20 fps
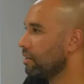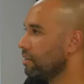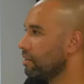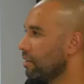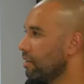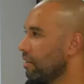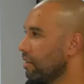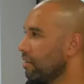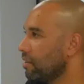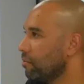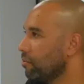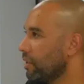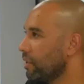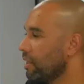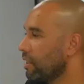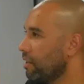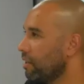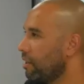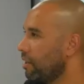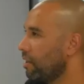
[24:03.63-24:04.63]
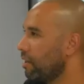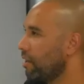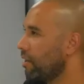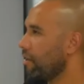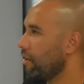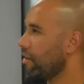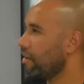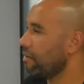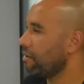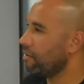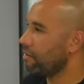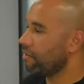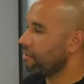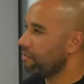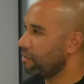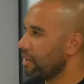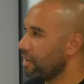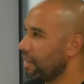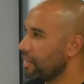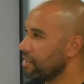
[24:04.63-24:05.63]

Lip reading: a little bit that